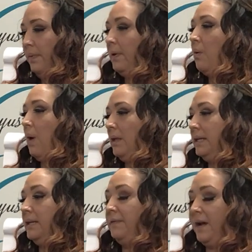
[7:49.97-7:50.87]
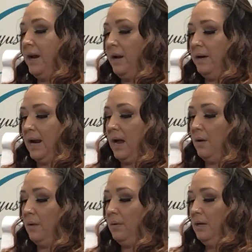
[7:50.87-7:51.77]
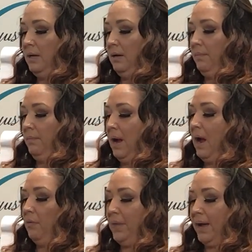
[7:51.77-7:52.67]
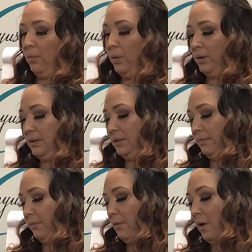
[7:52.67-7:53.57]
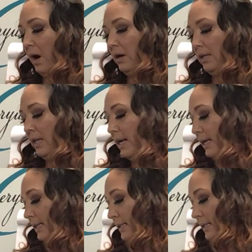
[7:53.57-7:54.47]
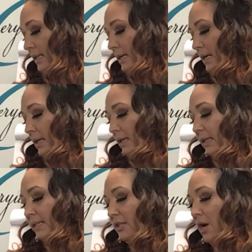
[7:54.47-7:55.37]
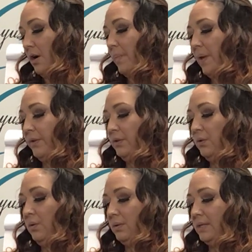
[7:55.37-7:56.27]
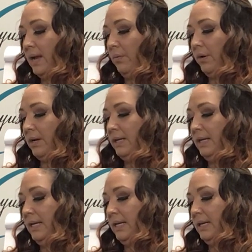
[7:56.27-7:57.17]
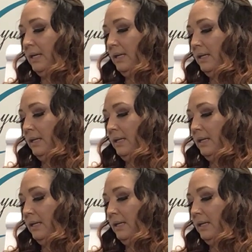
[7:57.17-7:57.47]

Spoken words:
the quality of hair, and how that works for our clients, let's talk about the tools that we're going to need